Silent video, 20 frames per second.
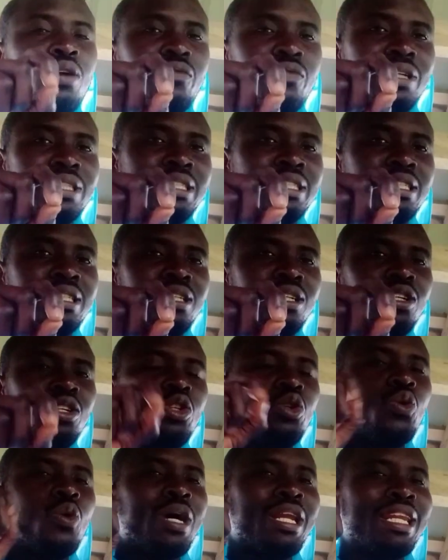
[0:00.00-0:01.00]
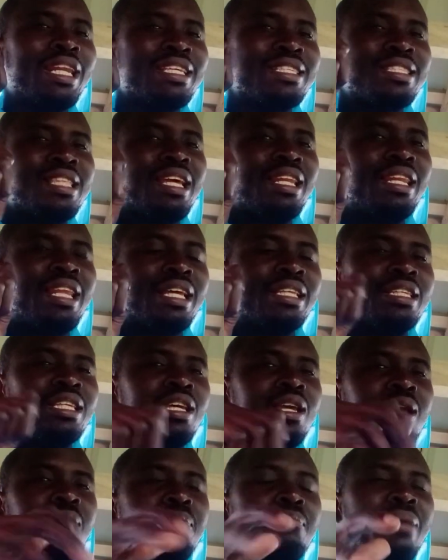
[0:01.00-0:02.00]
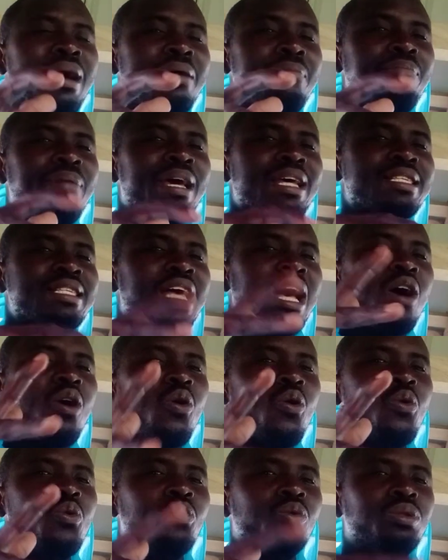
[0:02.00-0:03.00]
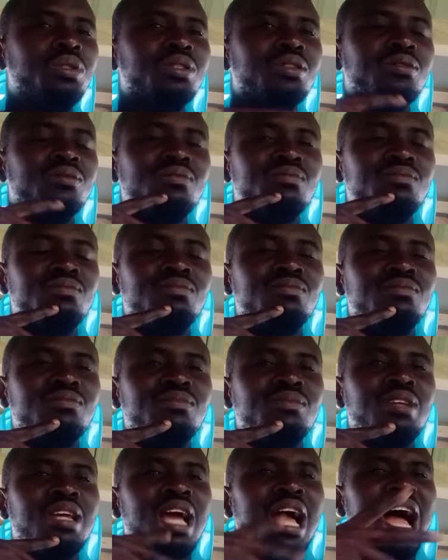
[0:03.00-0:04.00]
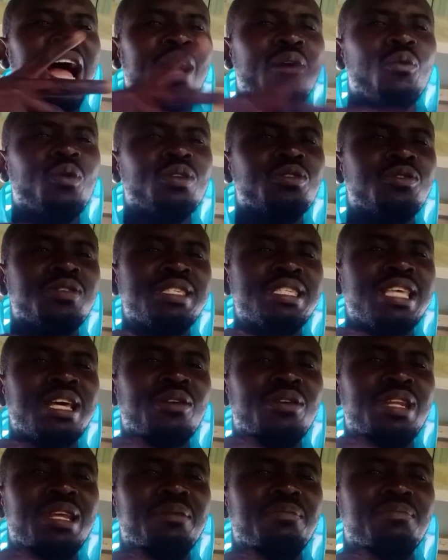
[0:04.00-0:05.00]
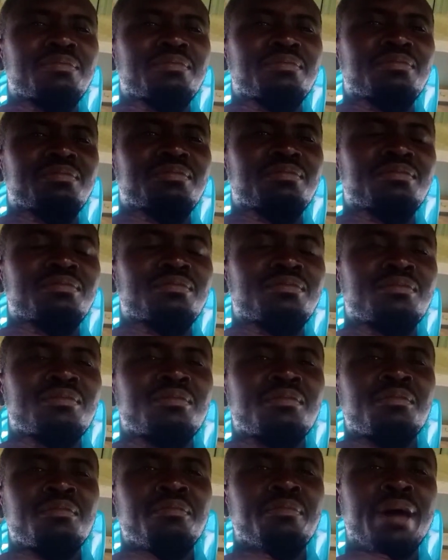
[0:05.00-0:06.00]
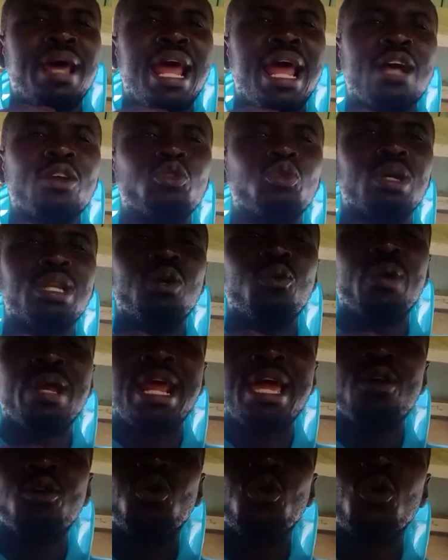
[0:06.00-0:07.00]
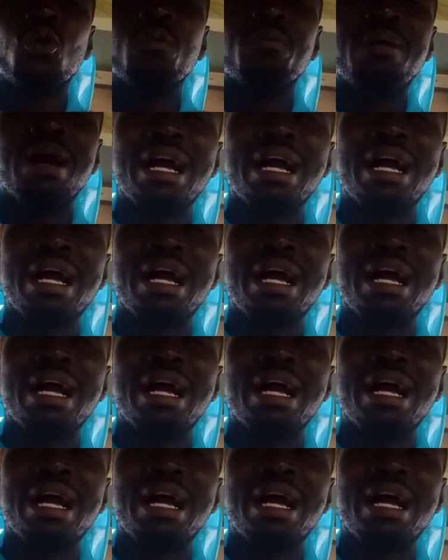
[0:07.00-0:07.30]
profit, you understand that my bears are old. I want to sell them. But actually, when I go